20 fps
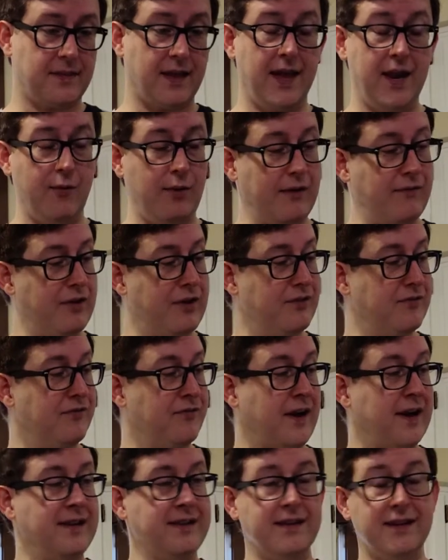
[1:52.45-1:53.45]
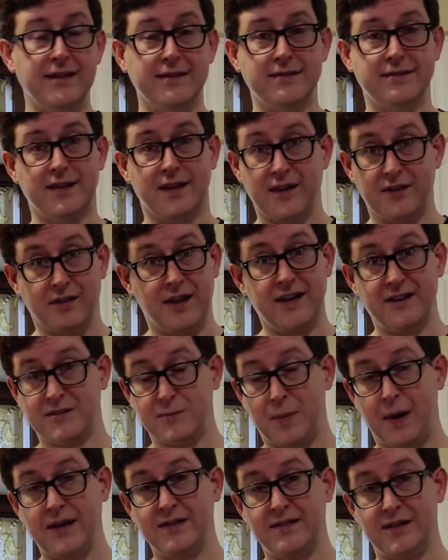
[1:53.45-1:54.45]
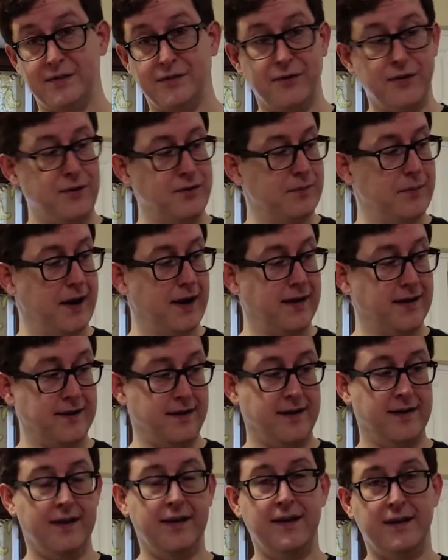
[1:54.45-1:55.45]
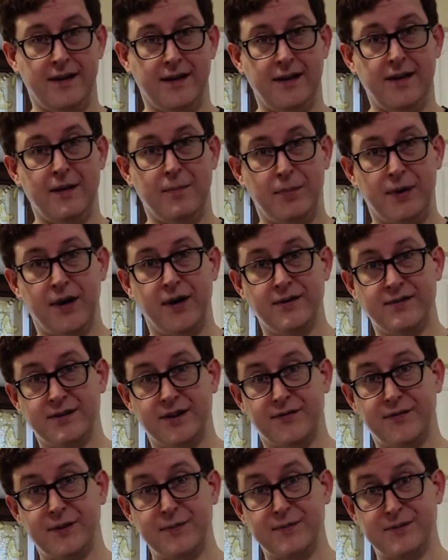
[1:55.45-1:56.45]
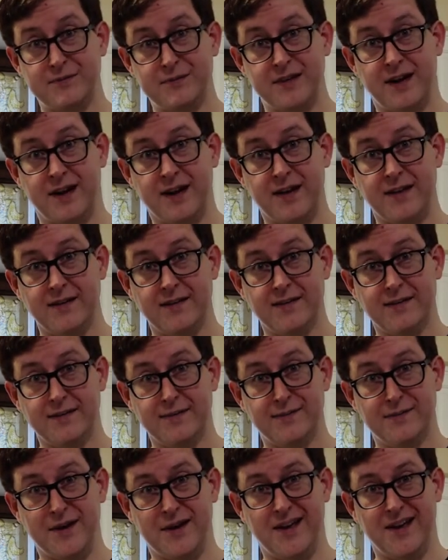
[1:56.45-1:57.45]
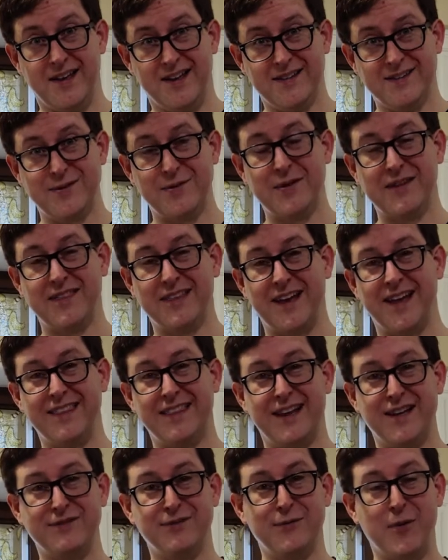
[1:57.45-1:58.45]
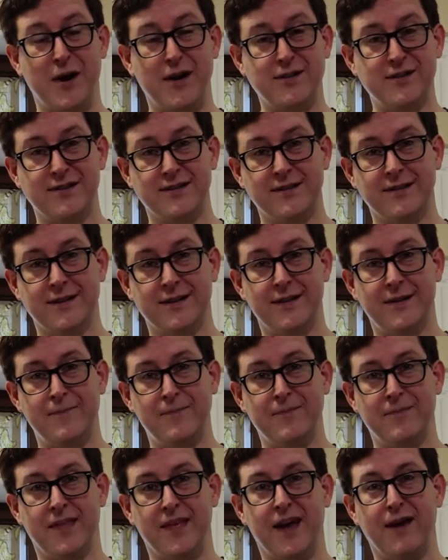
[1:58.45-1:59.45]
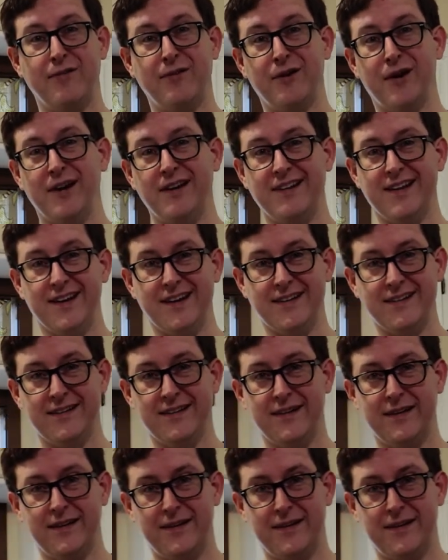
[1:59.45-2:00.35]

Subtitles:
anyway, if you can find these and you like spicy food, man, pick yourself up some Takis. So with that, thanks for watching. Have a great day.